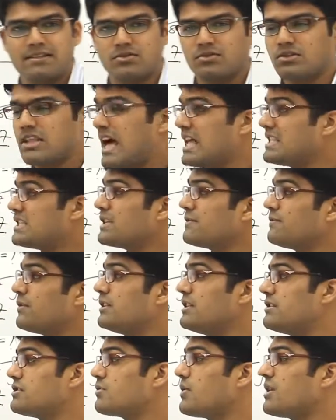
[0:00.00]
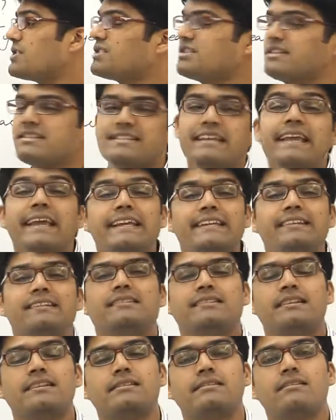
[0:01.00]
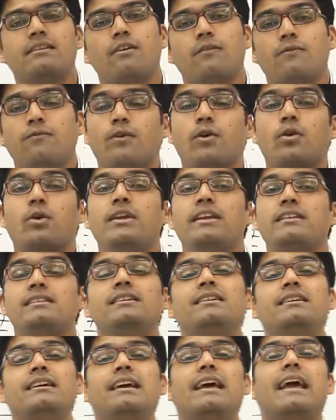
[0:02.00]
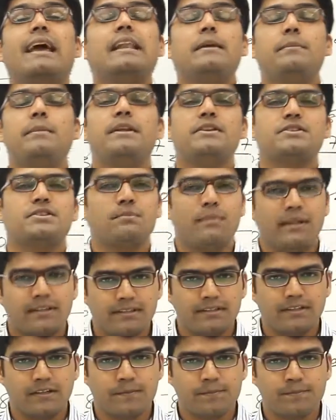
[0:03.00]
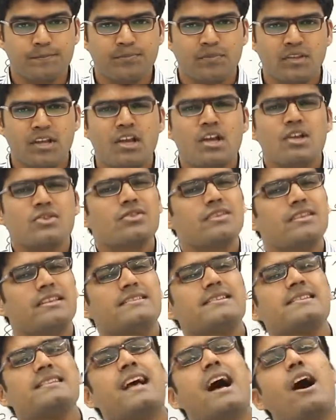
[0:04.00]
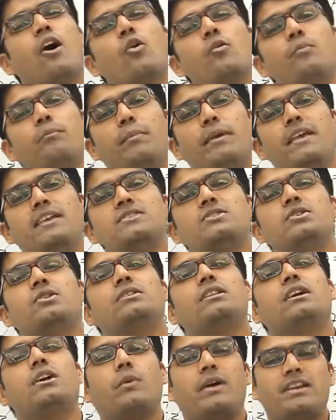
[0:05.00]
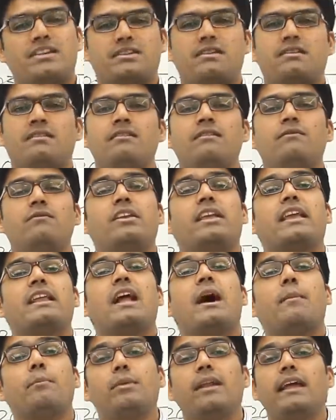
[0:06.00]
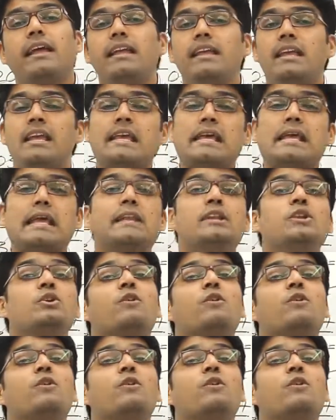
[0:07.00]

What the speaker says: So the answer for this question is 86 following the elimination method. So this is how, based on the question, we can apply any